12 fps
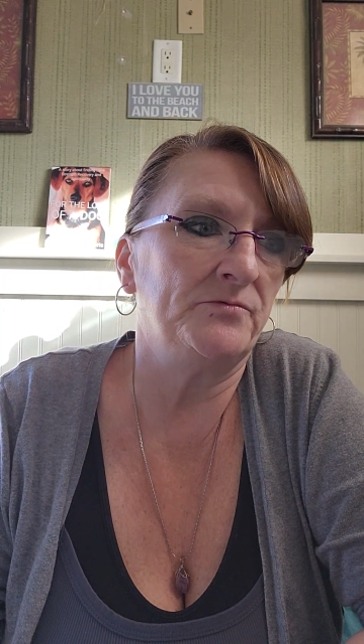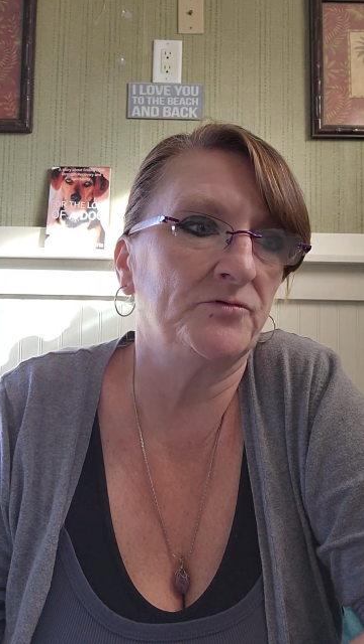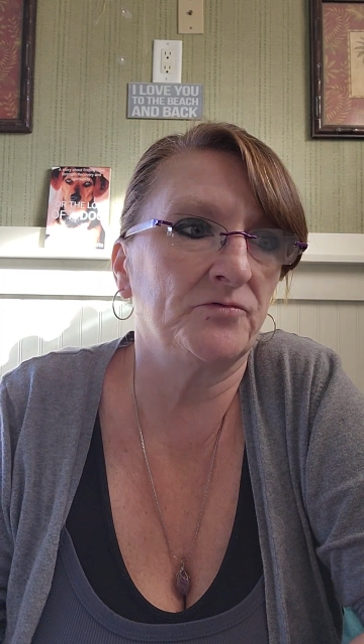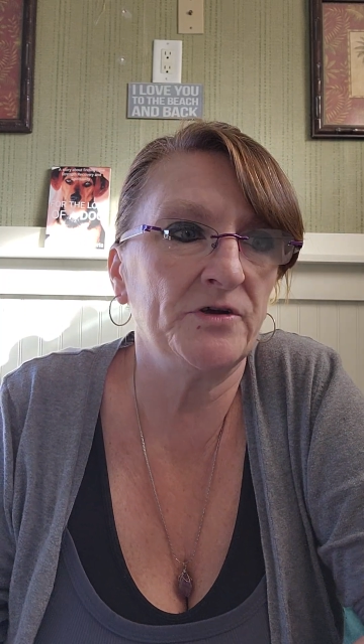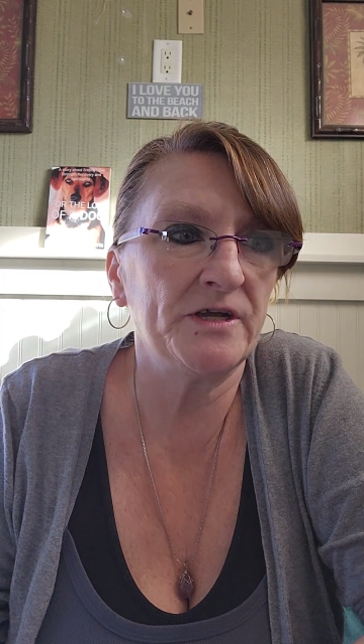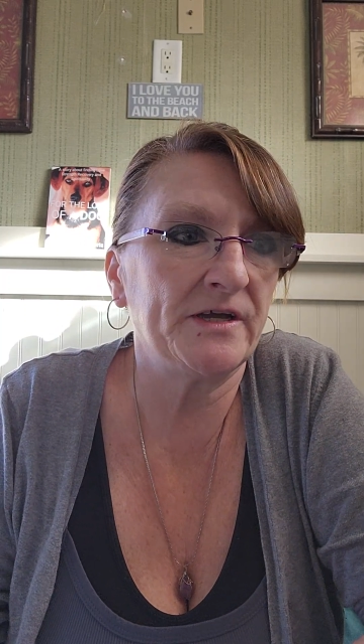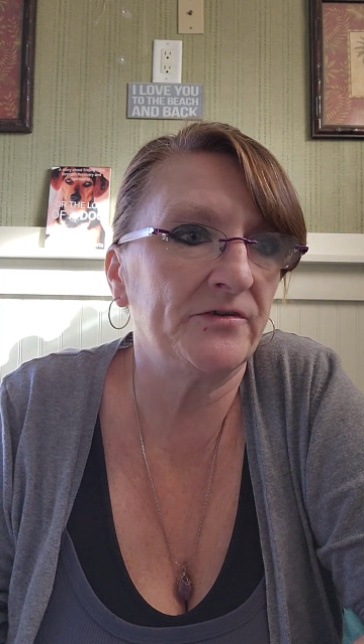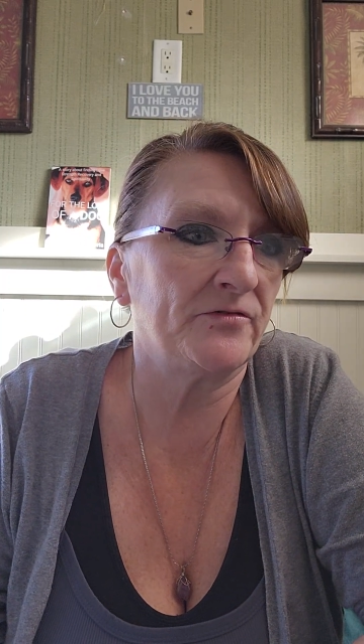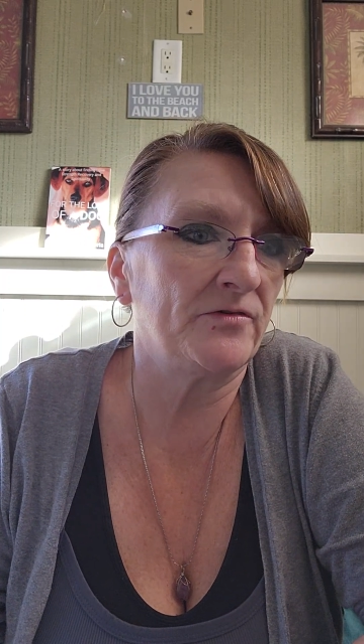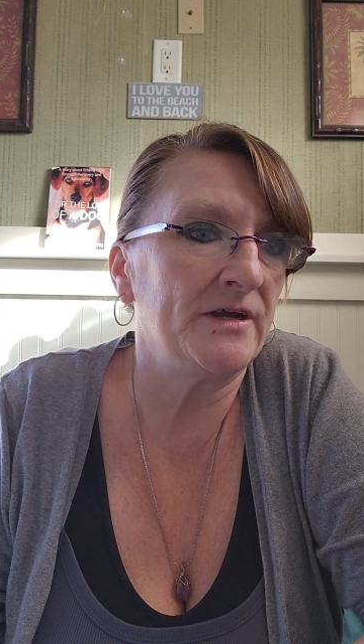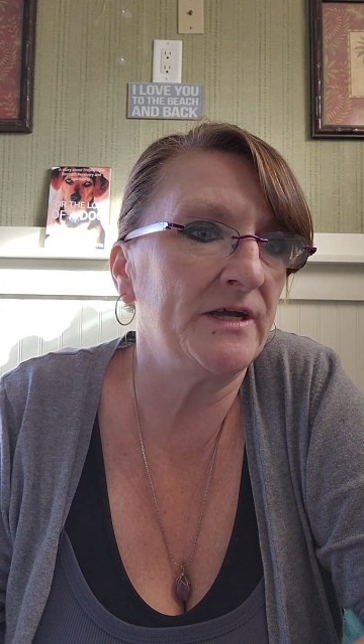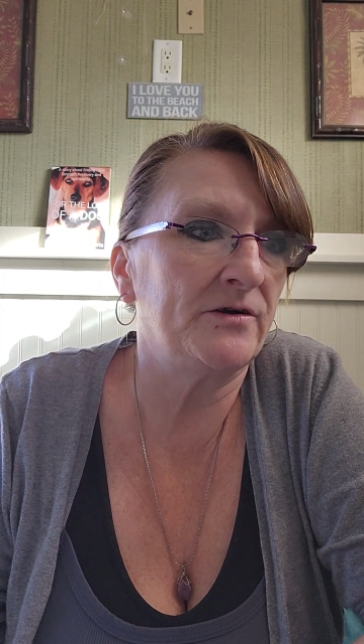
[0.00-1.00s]
drink a
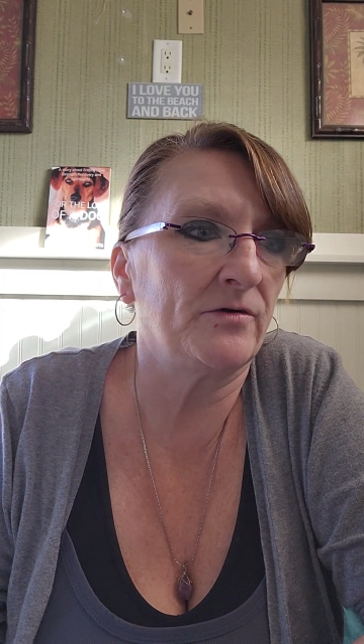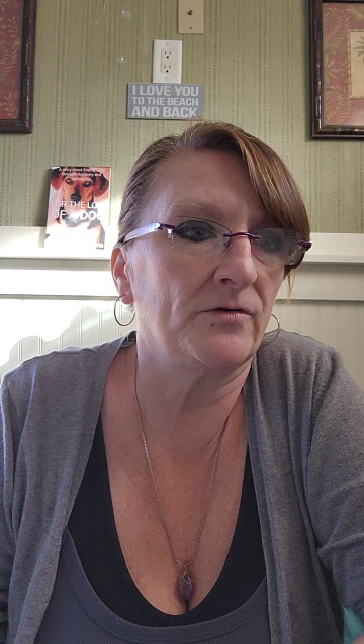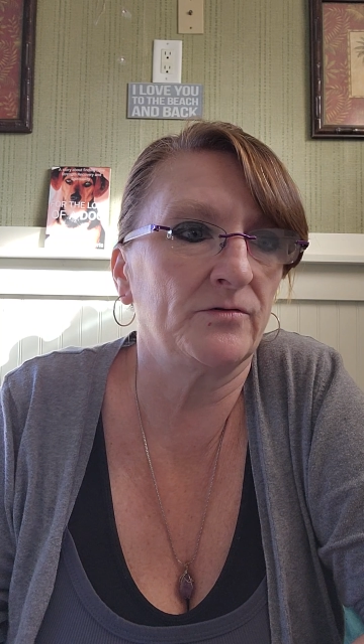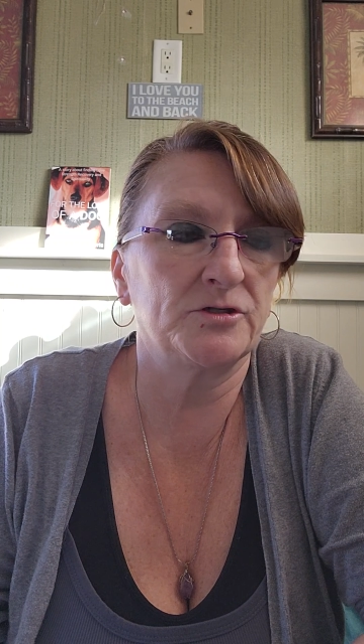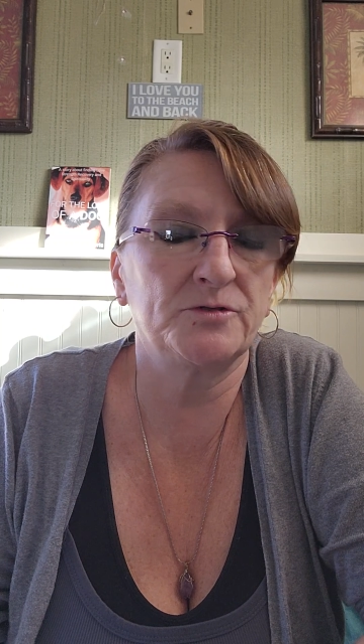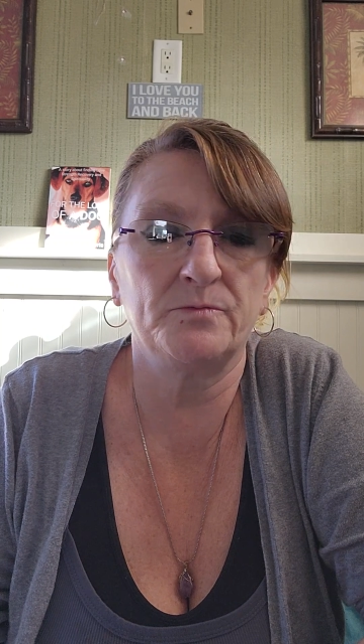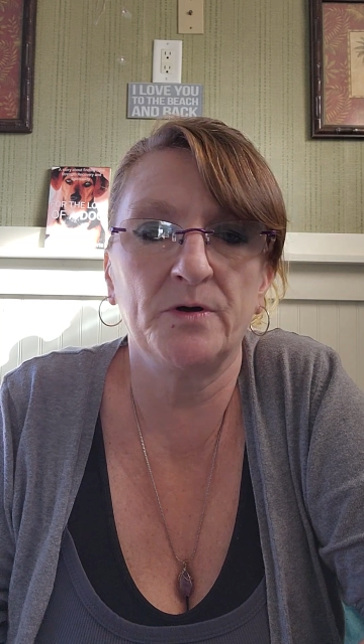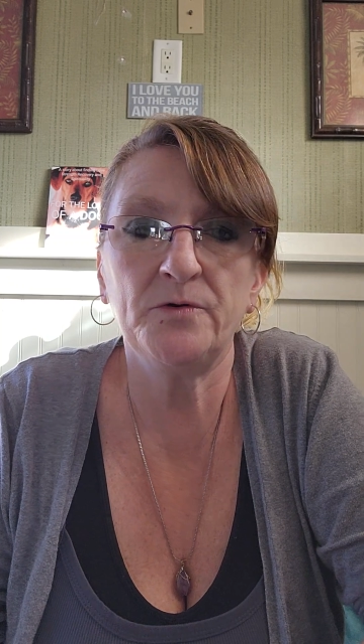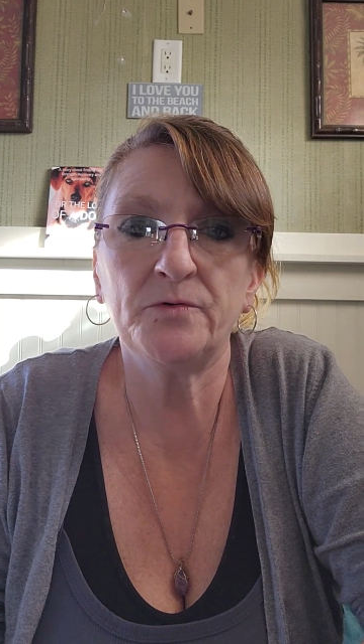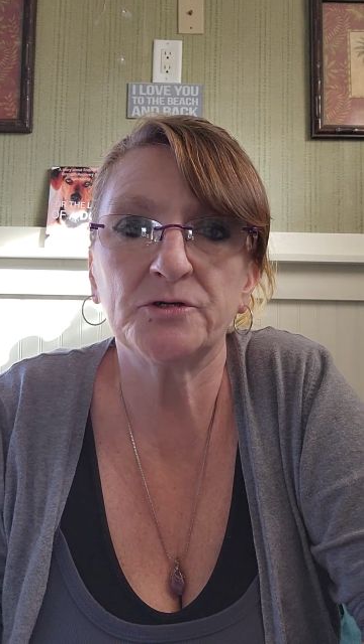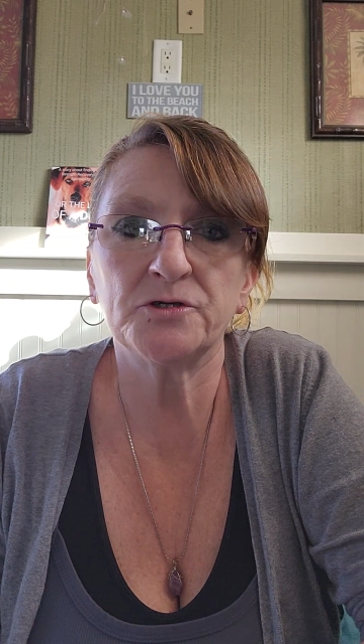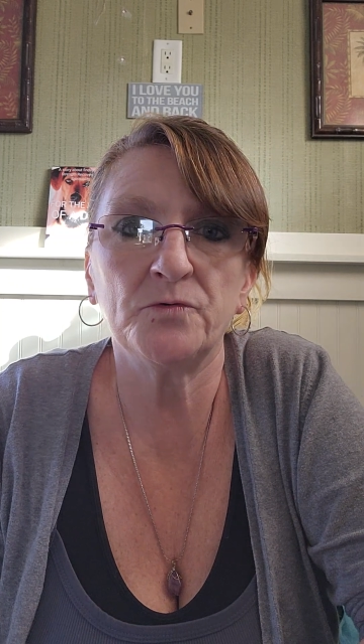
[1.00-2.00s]
drink or
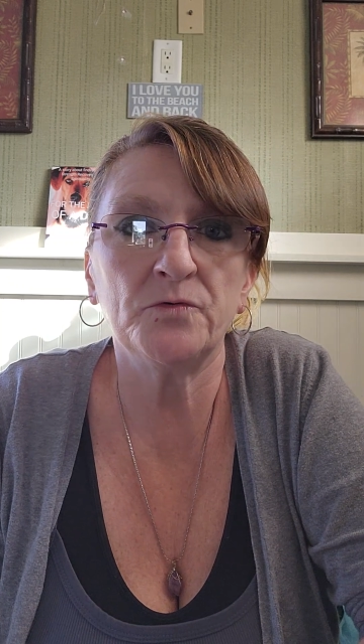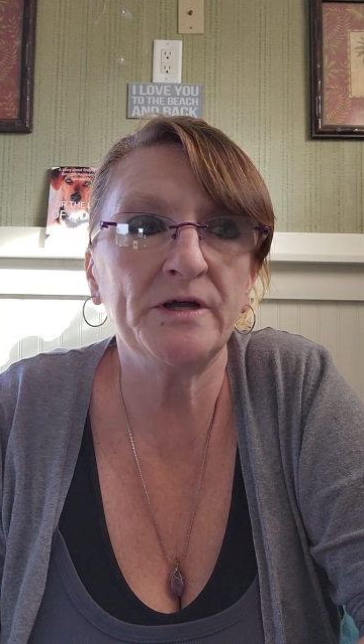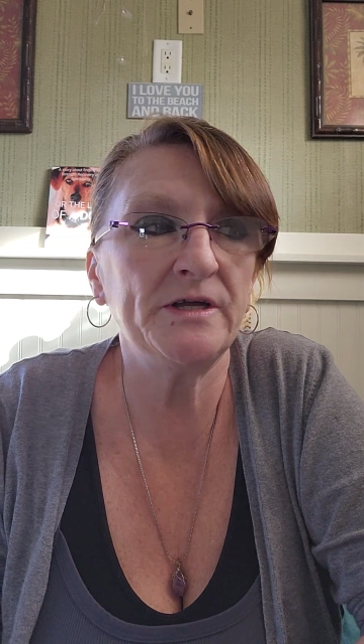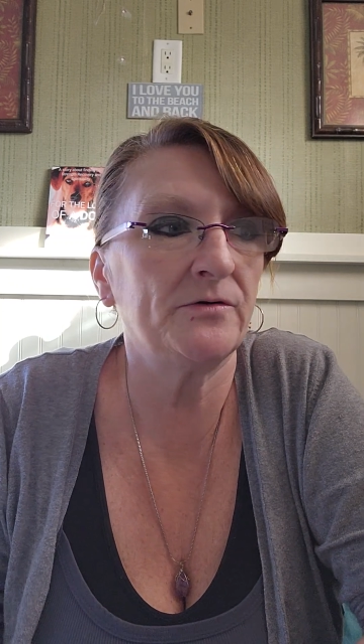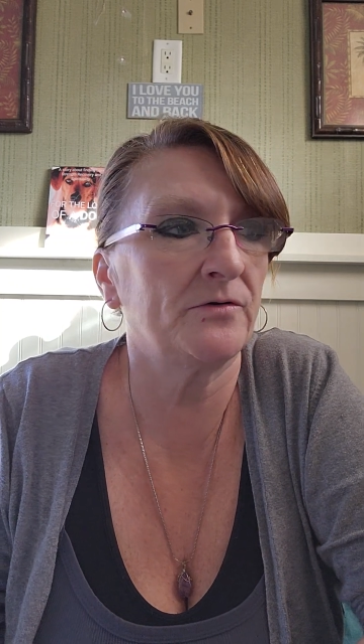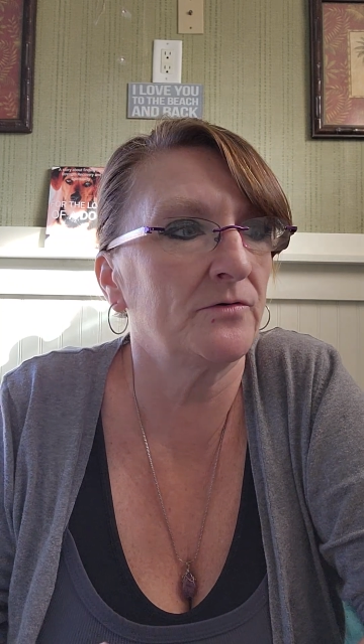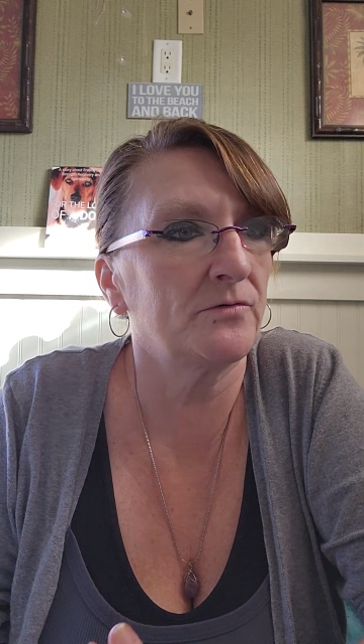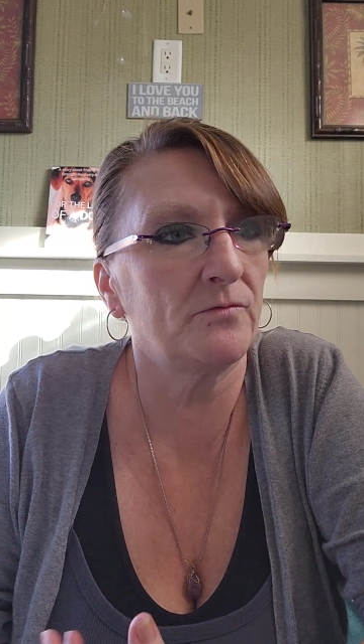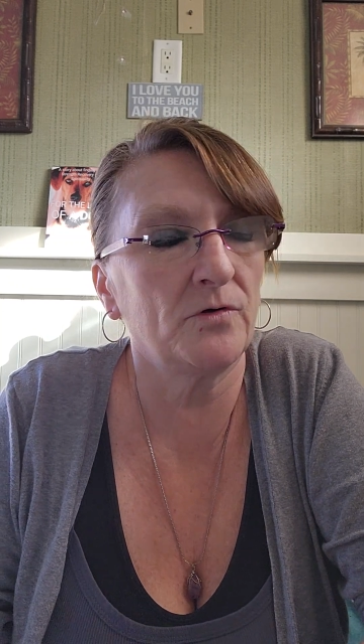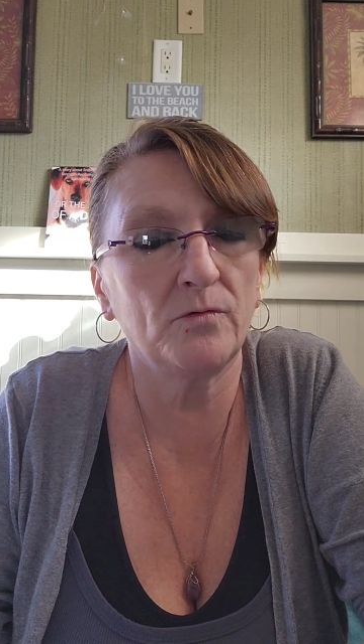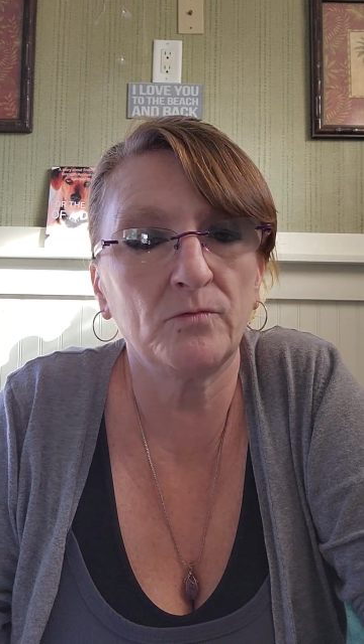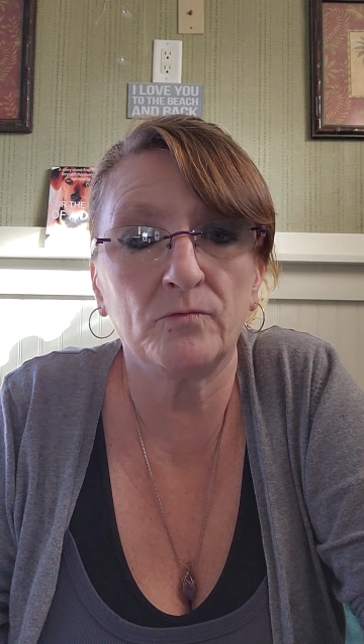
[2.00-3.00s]
smoke a joint
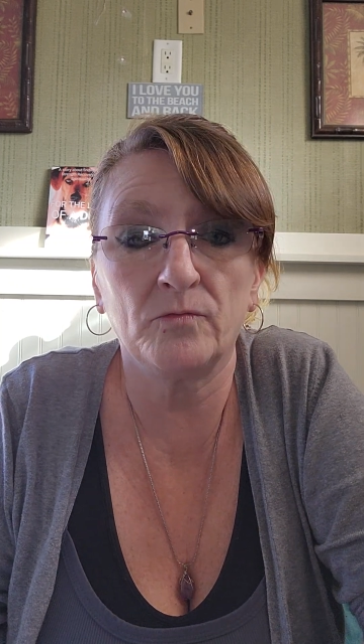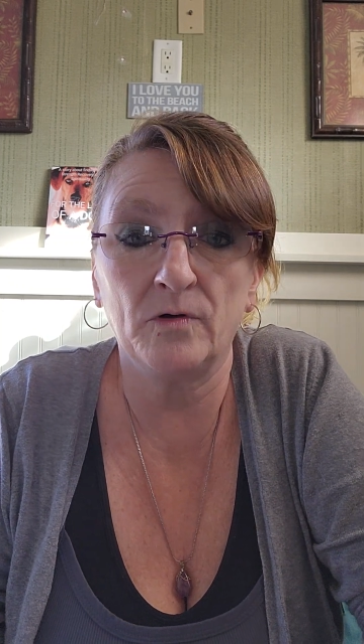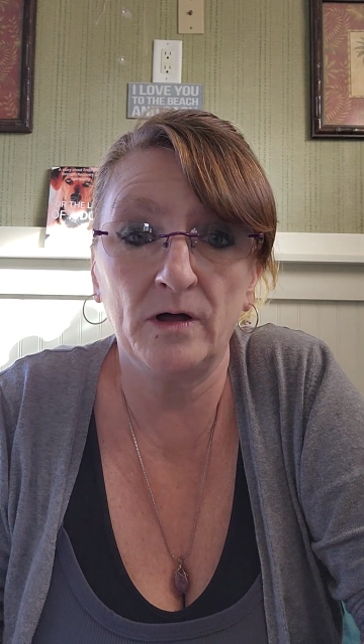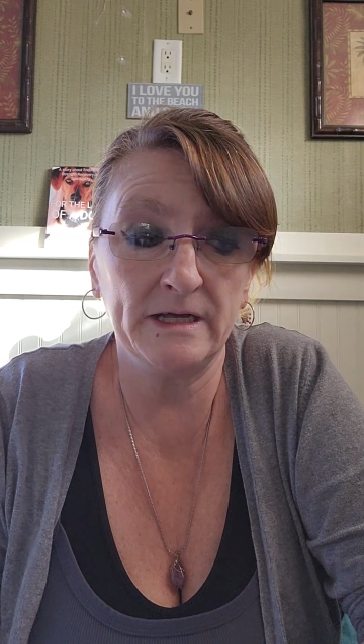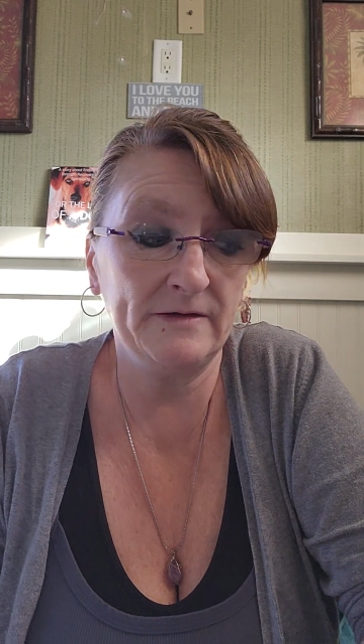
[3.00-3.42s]
or what,